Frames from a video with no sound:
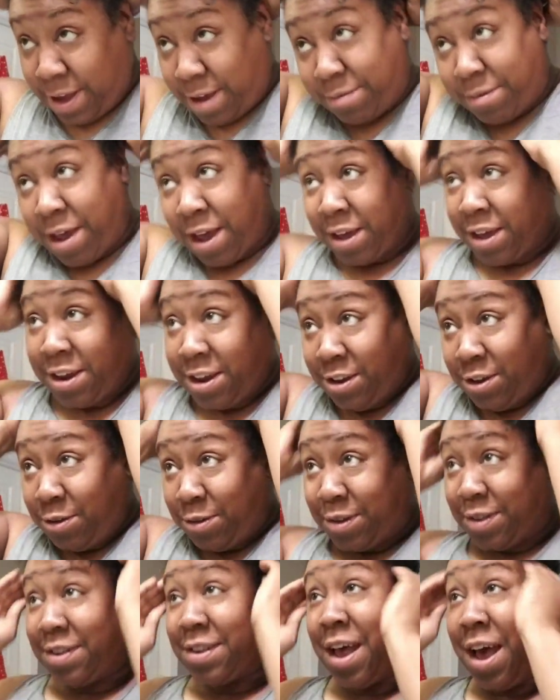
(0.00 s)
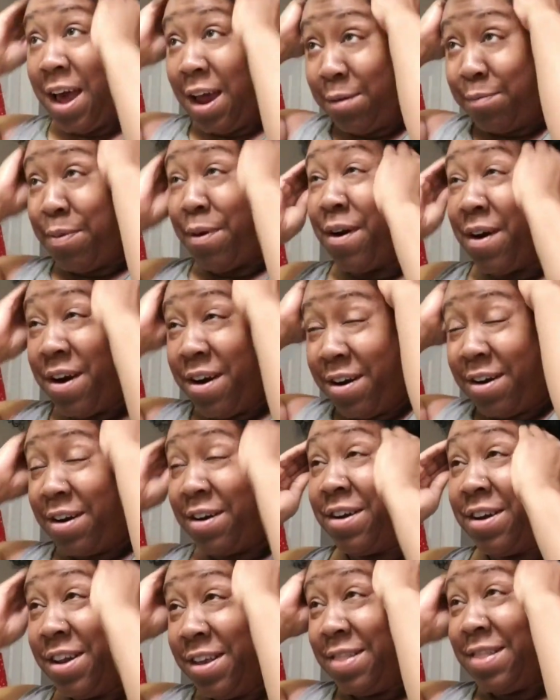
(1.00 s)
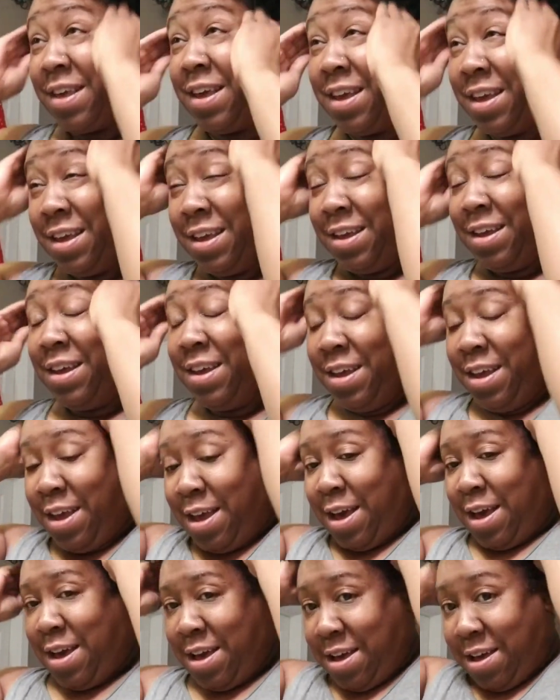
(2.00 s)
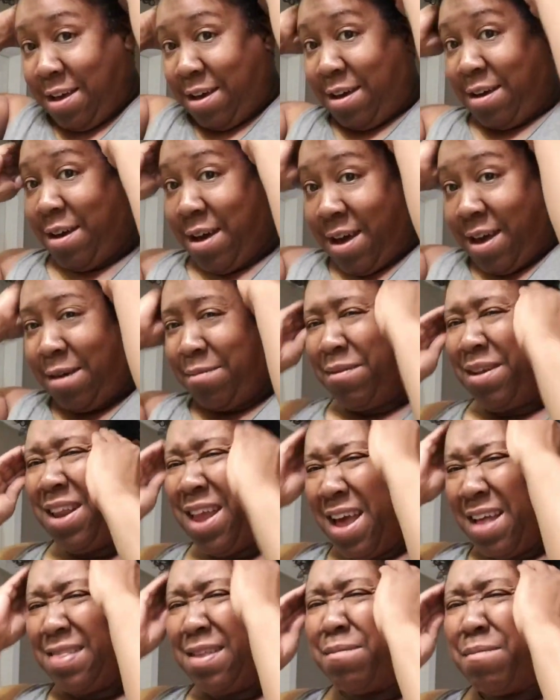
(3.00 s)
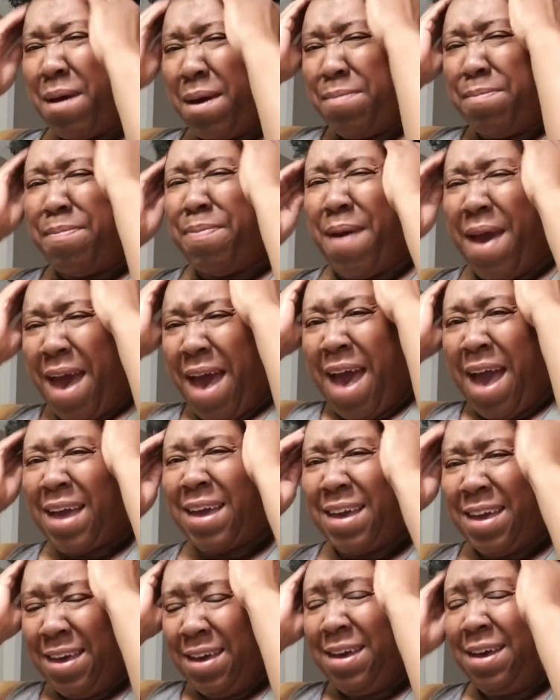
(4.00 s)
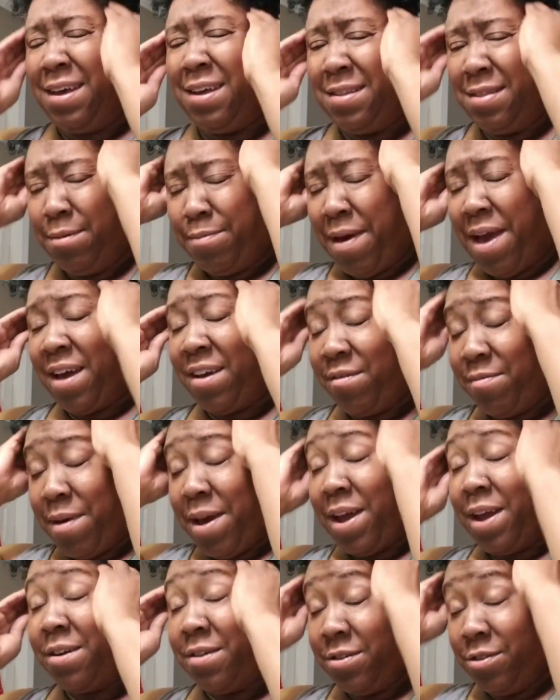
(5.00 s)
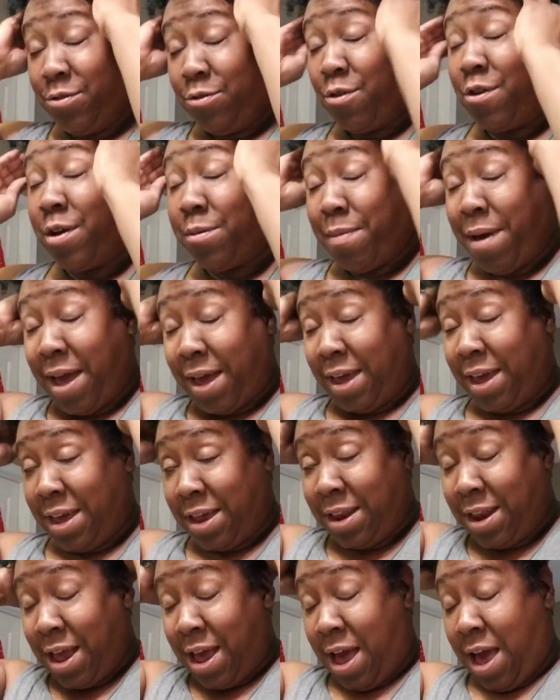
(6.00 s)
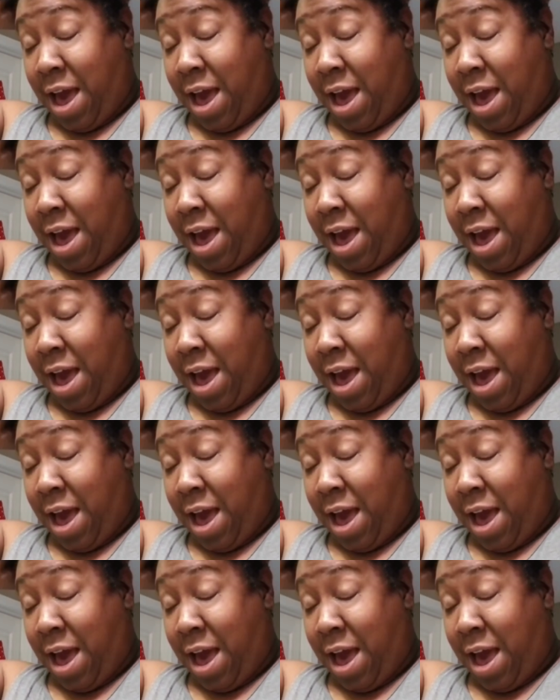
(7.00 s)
Not gonna do a side part or anything. I am glad that the back of my hair is growing back in.